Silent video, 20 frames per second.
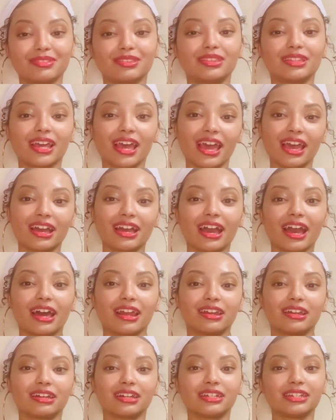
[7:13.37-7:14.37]
that
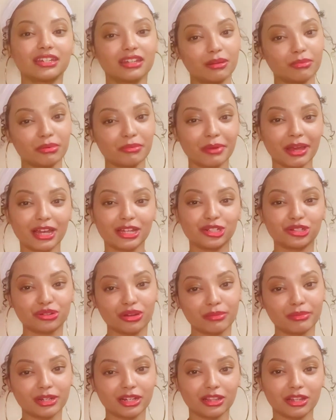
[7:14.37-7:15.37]
kind of dampened my
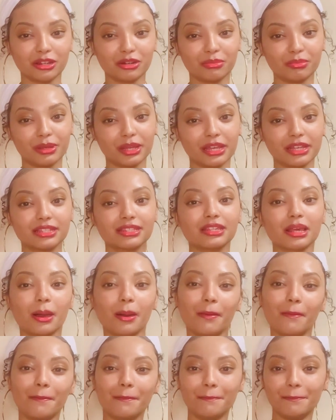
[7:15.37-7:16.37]
enjoyment a little bit.
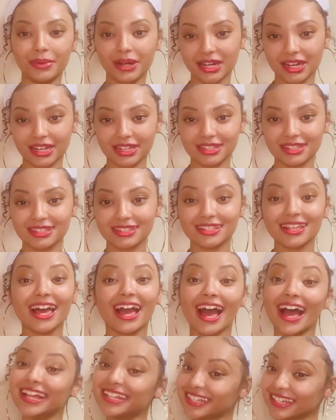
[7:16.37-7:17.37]
But
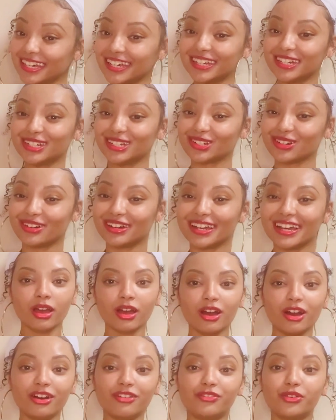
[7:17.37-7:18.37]
I did enjoy it.
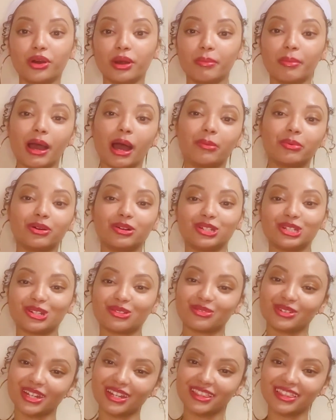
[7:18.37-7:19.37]
For Pop Culture
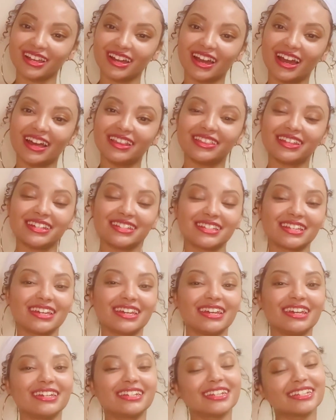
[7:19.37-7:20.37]
Readathon, this
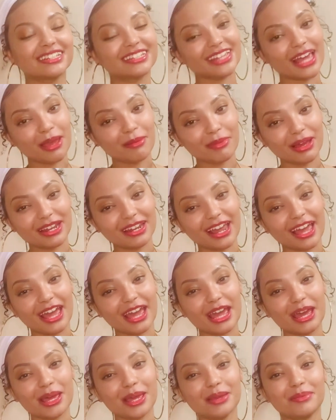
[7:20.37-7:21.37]
hit Say My
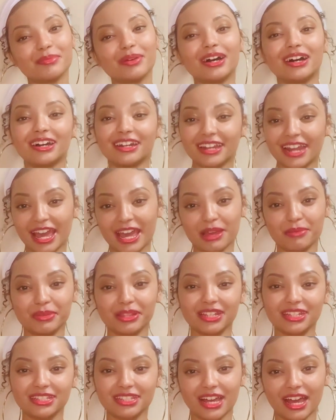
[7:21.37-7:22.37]
Name, a name in
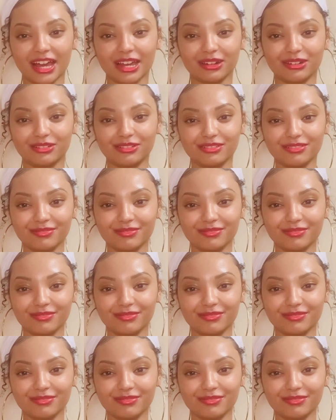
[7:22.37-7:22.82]
the title,